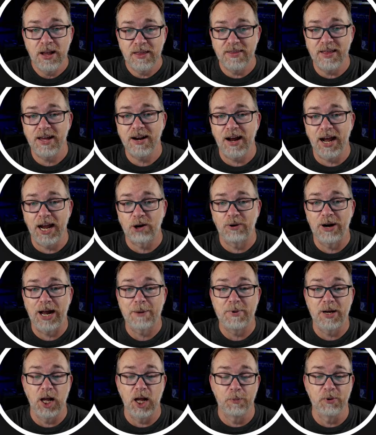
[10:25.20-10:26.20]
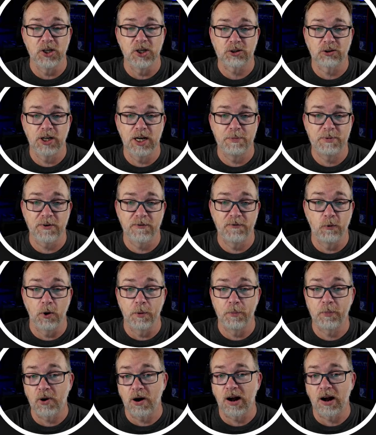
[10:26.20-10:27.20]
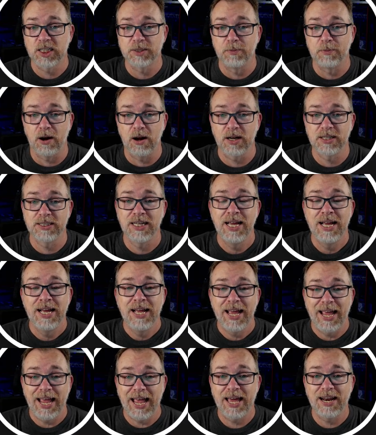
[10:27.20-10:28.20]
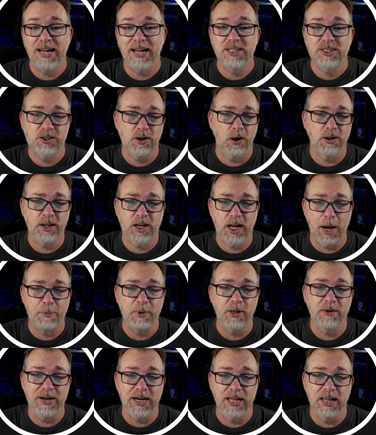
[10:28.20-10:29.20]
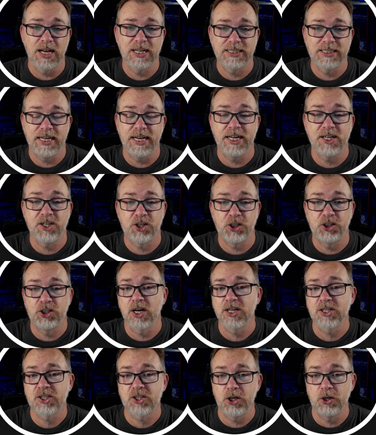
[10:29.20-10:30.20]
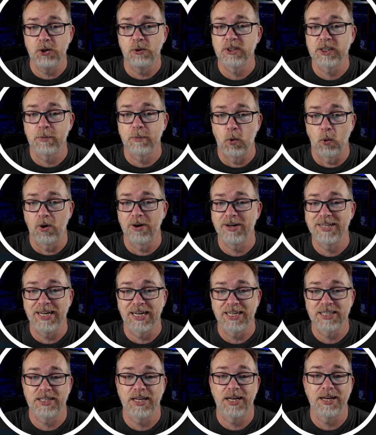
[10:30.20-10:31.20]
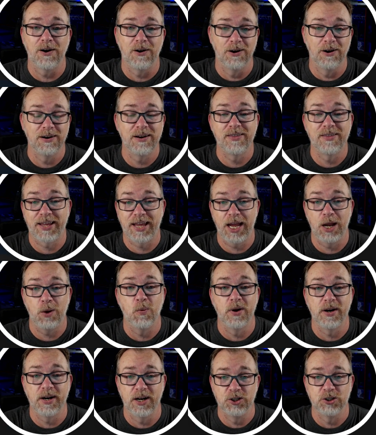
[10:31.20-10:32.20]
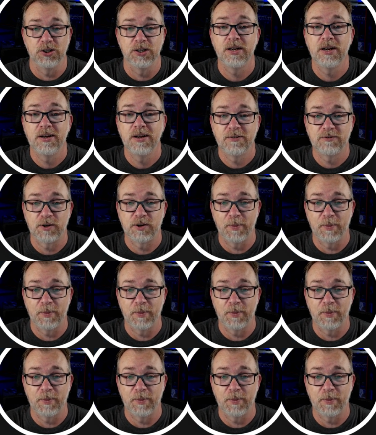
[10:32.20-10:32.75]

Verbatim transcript: then I grabbed a helper script for Proxmox and installed a couple of LXCs just to do some more testing on the K100 from